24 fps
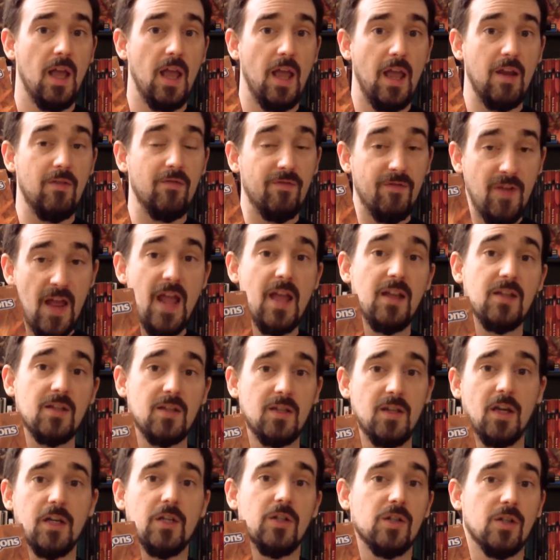
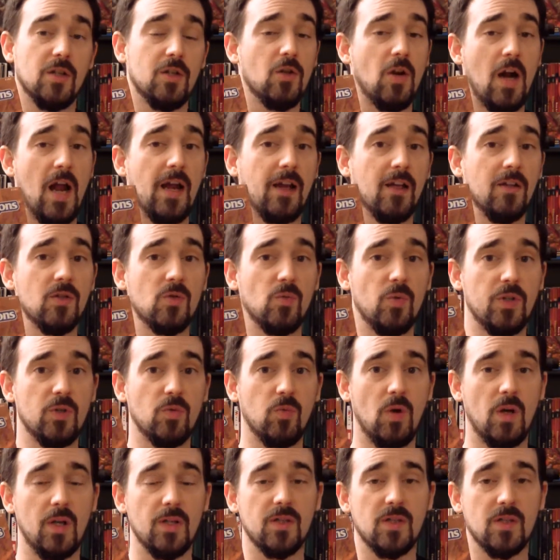Advanced Dungeons and Dragons, which
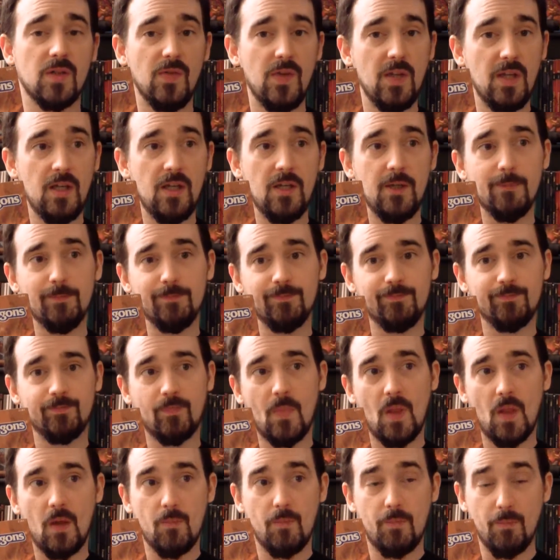was the
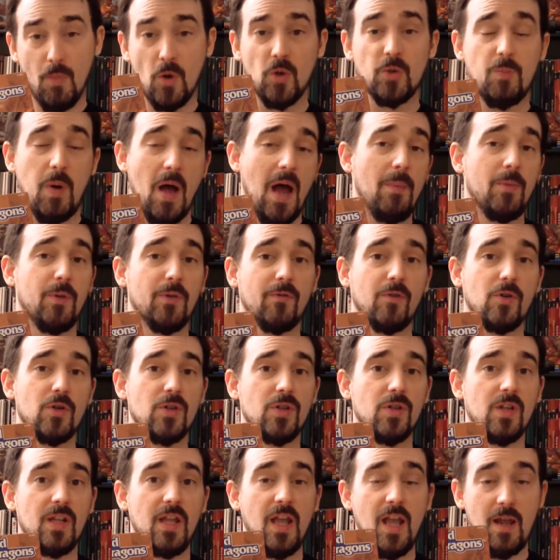most popular
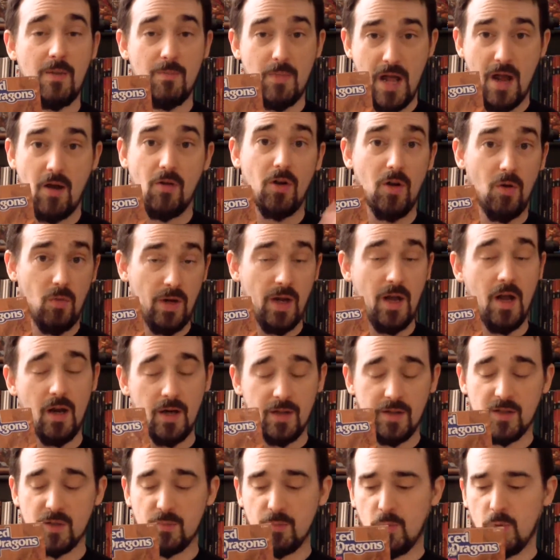version of the game now going on
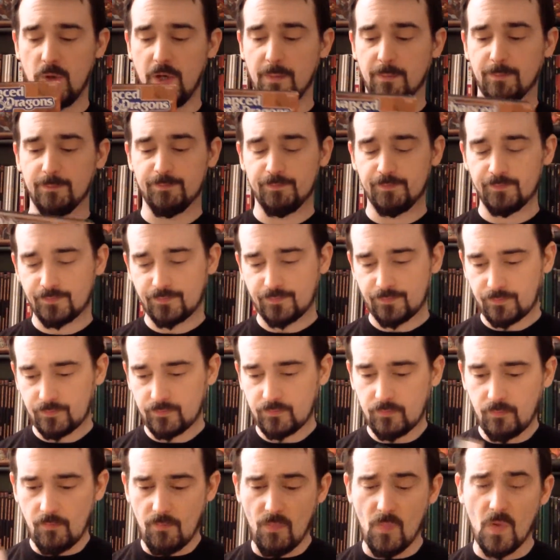at this point.
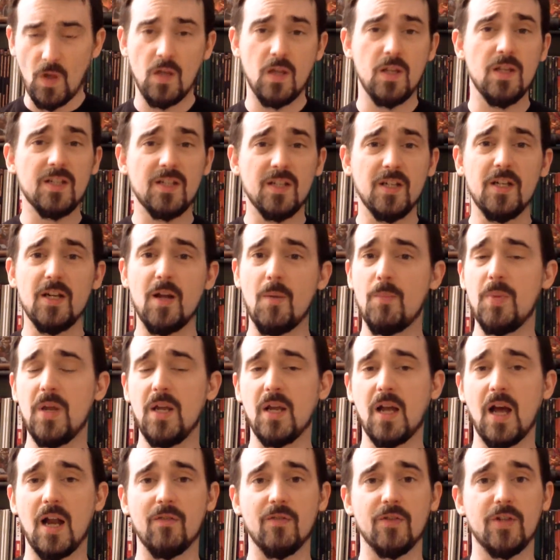This ended up
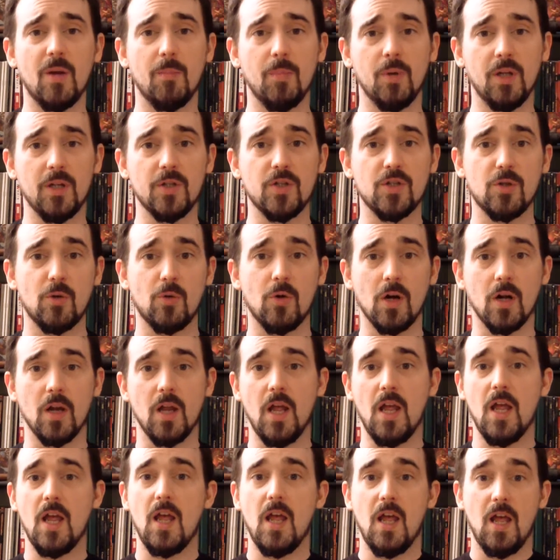being kind of a double-edged sword,
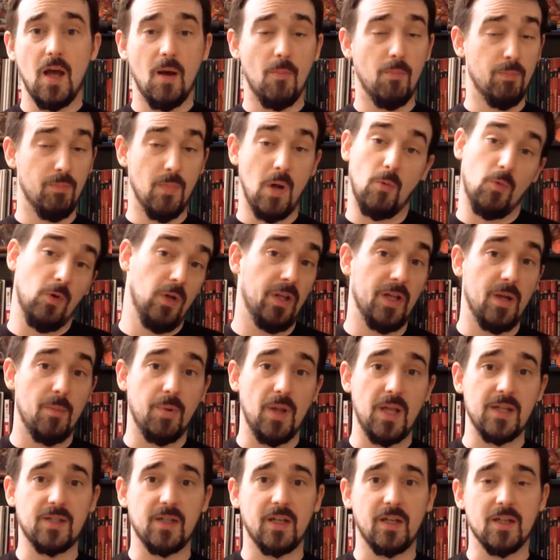really a
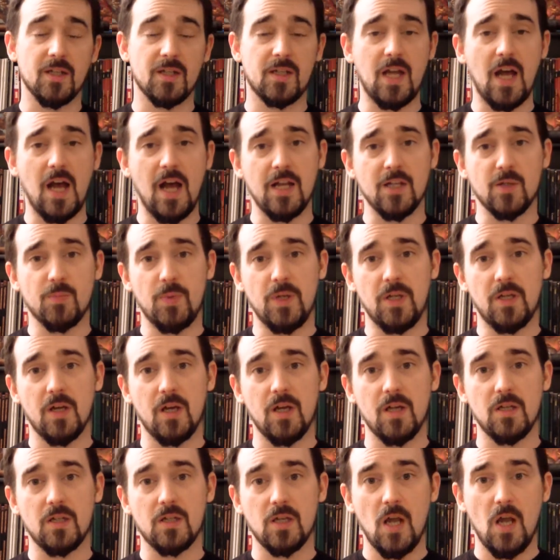blessing in disguise,
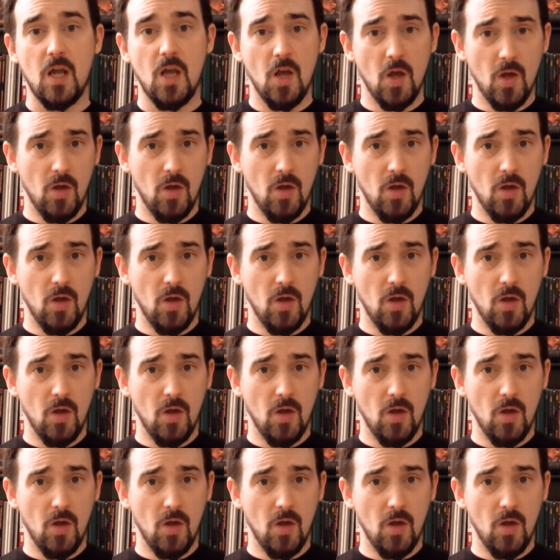because